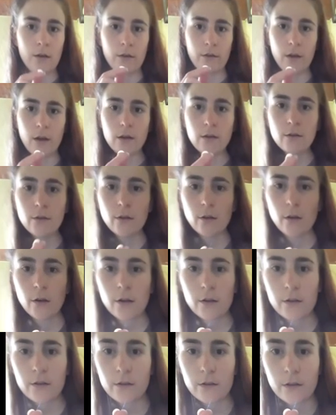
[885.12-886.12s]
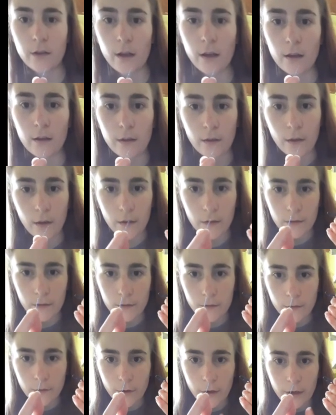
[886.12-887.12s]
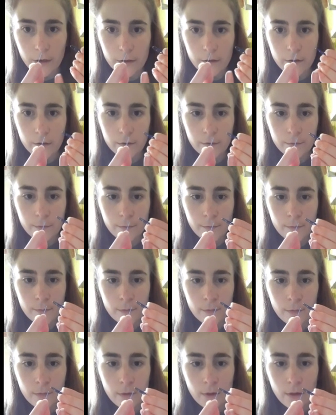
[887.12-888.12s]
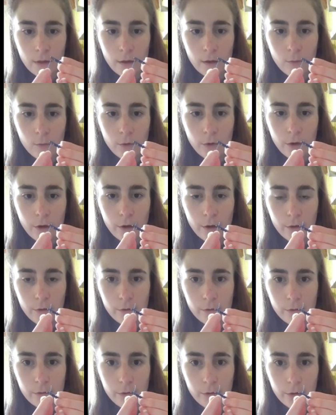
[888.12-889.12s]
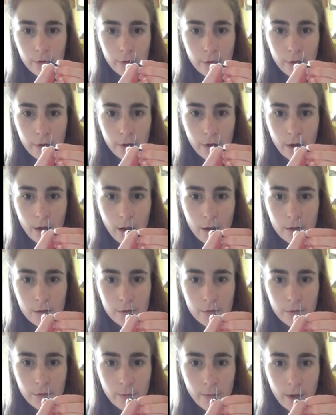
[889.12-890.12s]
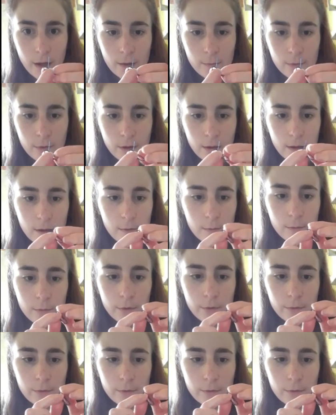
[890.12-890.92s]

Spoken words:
Then you're going to take this thread and put it through the end of the paper clip